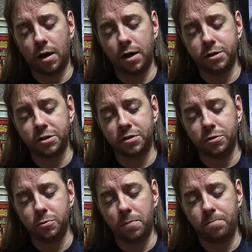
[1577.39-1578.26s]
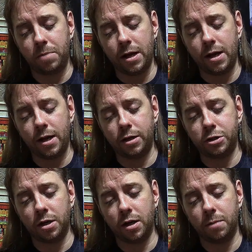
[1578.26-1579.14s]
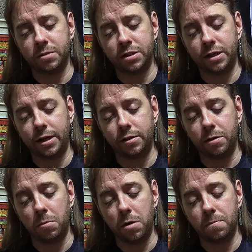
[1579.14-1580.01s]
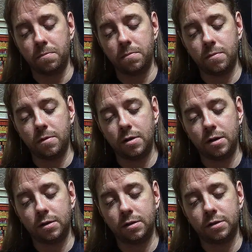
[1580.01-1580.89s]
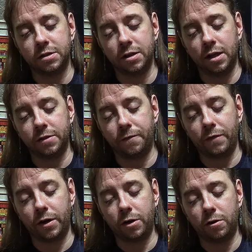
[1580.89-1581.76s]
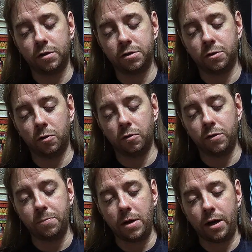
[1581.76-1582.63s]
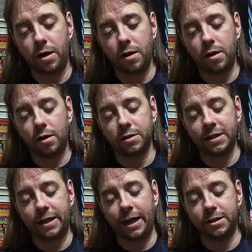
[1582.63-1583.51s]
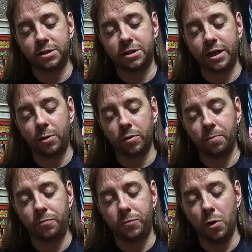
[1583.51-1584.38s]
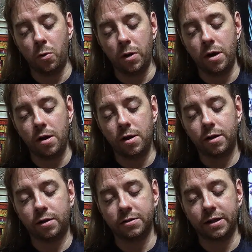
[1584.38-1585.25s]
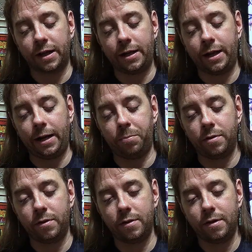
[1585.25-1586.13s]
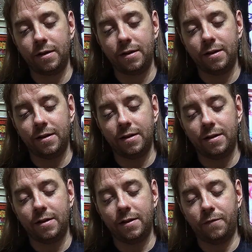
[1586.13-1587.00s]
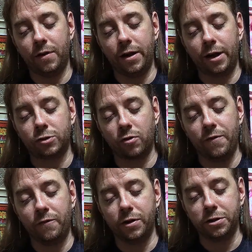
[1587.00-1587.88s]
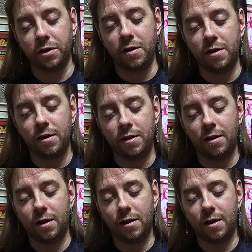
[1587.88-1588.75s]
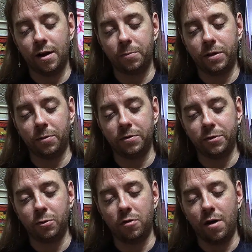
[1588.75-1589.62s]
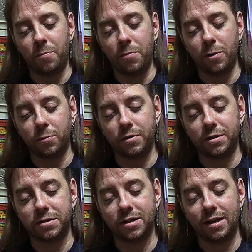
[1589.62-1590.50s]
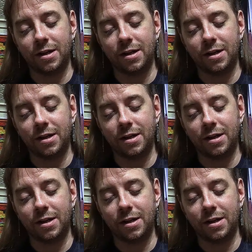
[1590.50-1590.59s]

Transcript: I just do a bad job of standing them up. It's not the figure. It's totally me. Because I can't see what I'm doing because of the cape. If I had X-ray vision, I'd be able to do a lot better with this.